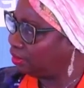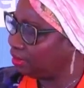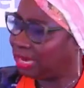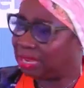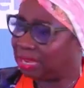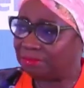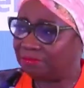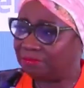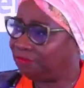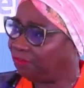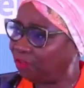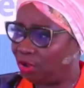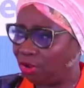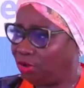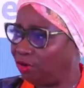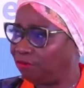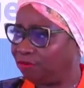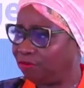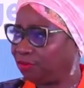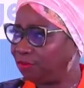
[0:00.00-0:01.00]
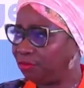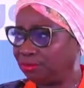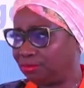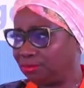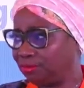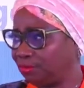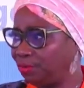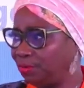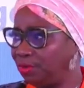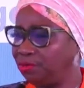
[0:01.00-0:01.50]
Lemfi, all of you.
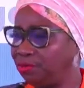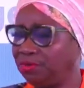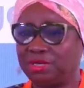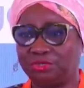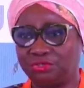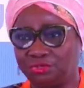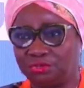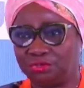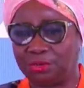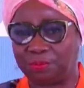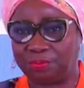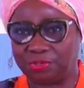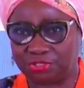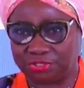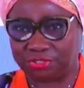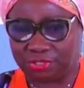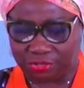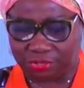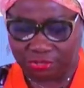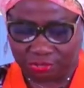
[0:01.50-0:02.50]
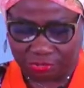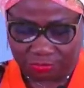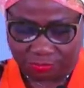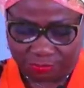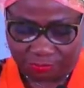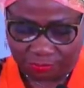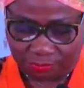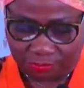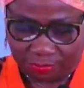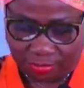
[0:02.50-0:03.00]
We really do appreciate you.
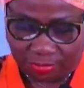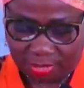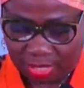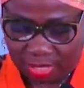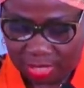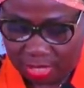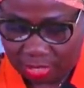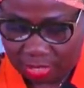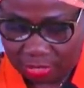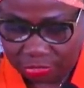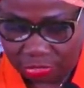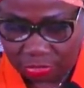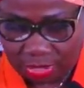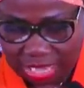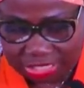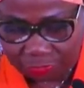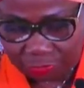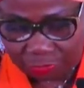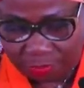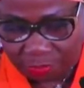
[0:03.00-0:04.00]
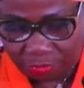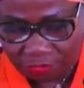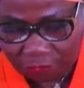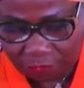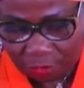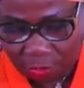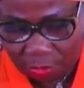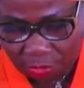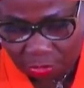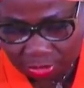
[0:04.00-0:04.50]
So as we move
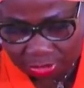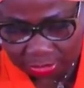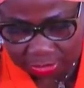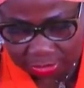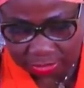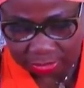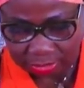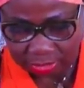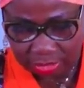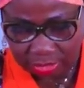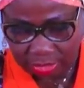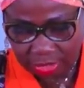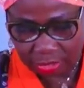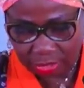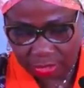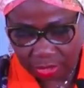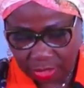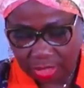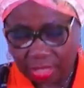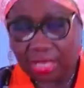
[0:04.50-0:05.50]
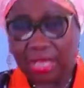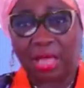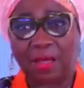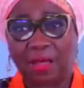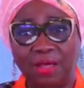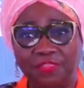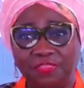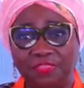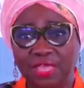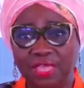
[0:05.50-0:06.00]
on,
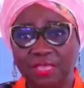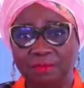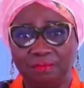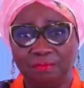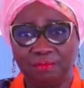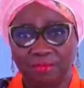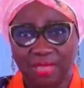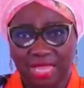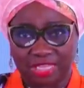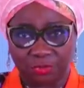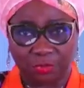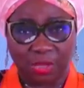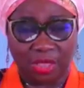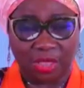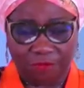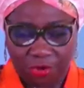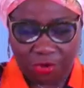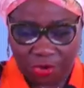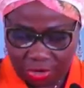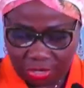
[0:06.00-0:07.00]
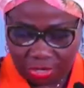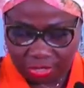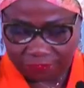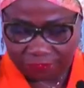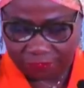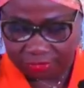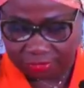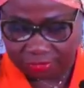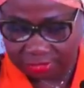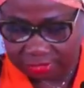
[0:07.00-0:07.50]
our theme, as we have heard
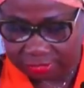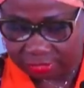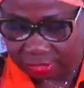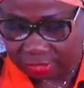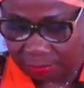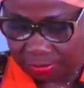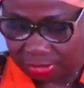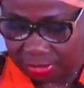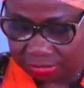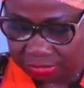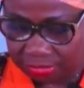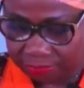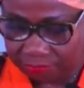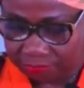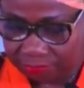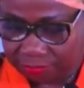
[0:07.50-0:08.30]
for this summit,